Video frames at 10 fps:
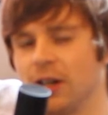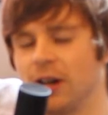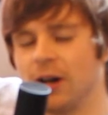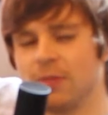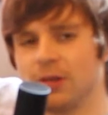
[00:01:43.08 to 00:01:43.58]

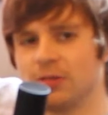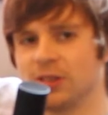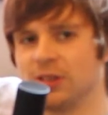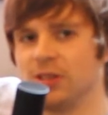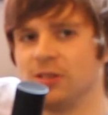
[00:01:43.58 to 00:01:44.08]
I'll be
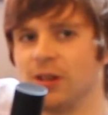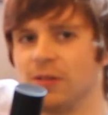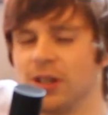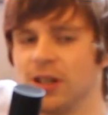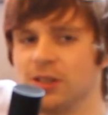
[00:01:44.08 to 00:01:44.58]
honest, I didn't
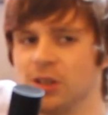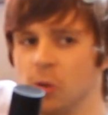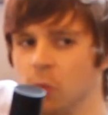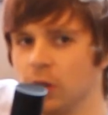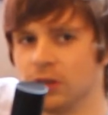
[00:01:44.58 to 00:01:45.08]
have an idea
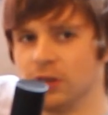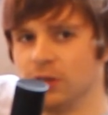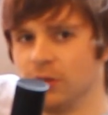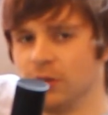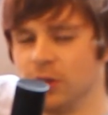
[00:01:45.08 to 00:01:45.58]
what to
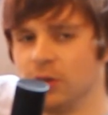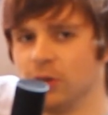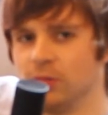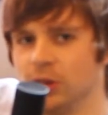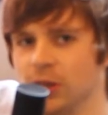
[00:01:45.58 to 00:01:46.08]
do with a
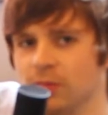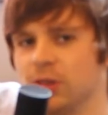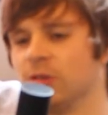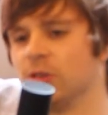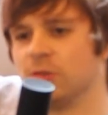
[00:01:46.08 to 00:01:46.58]
home gym,
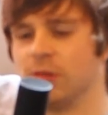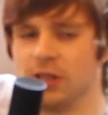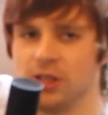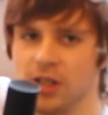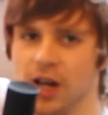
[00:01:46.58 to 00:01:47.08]
so I just
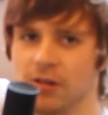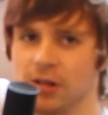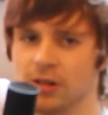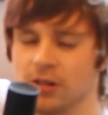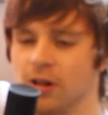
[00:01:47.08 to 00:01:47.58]
went
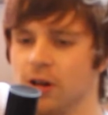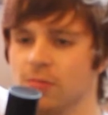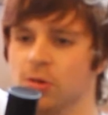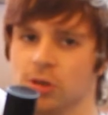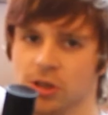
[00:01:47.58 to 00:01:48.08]
generic. Oh,
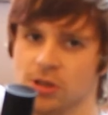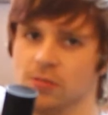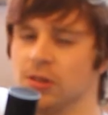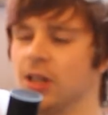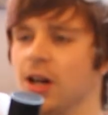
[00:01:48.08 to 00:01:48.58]

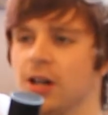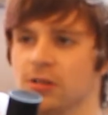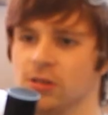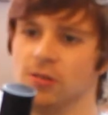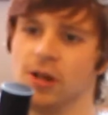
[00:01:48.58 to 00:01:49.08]
multi-gym, yeah, I
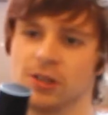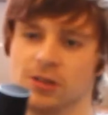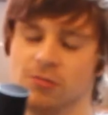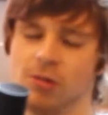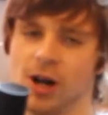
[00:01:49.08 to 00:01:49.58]
can do
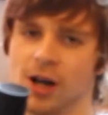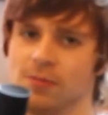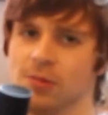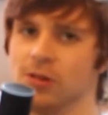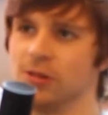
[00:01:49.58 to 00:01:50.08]
X and
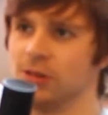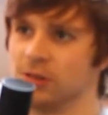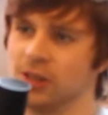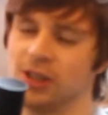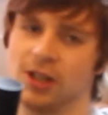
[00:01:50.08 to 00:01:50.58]
Y, but you'll
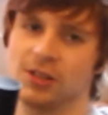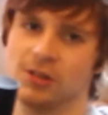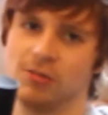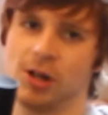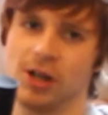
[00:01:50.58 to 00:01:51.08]
see X
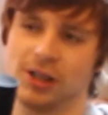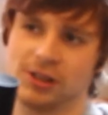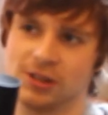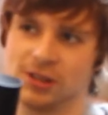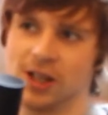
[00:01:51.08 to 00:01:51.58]
and Y
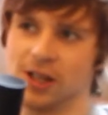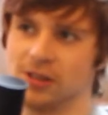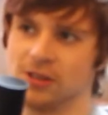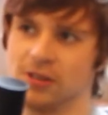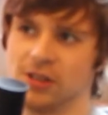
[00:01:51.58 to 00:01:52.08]

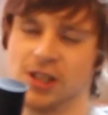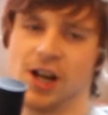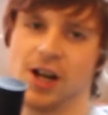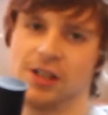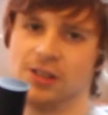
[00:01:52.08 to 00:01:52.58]
exercises on the
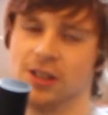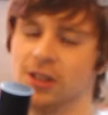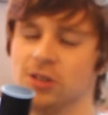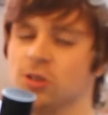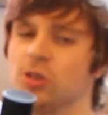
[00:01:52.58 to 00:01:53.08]
side,
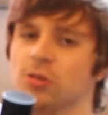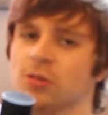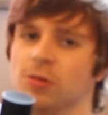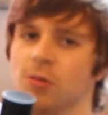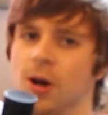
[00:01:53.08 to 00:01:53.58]
just too
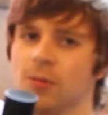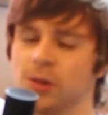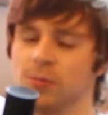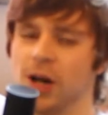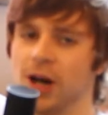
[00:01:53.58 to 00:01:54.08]

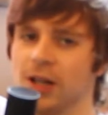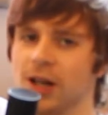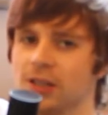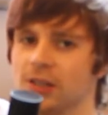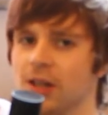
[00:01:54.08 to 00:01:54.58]
overwhelmed by
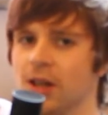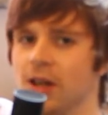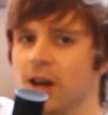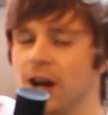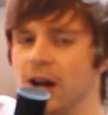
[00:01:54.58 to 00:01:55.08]
that.
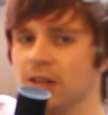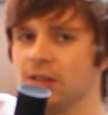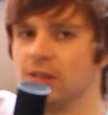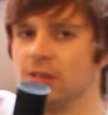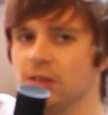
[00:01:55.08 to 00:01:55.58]

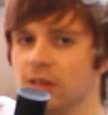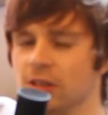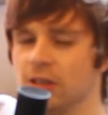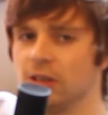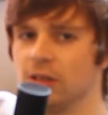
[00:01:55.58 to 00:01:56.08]
And
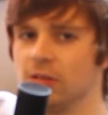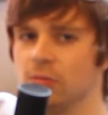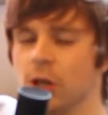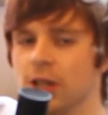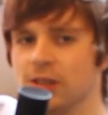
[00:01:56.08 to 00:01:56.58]

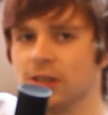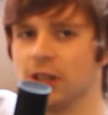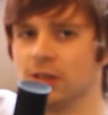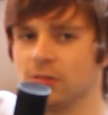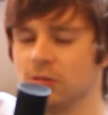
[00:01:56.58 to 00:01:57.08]
weight
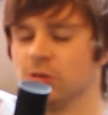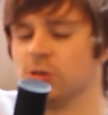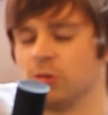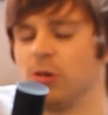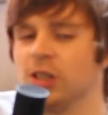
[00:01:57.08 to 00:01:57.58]
sets, which
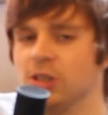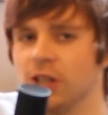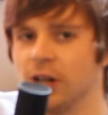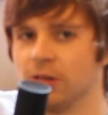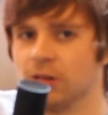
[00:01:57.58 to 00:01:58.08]
is quite
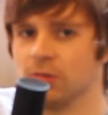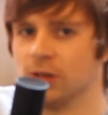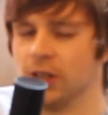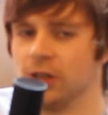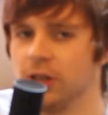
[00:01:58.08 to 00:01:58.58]
generic as
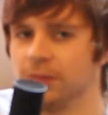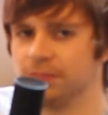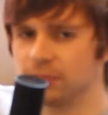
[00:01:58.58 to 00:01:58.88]
well. I got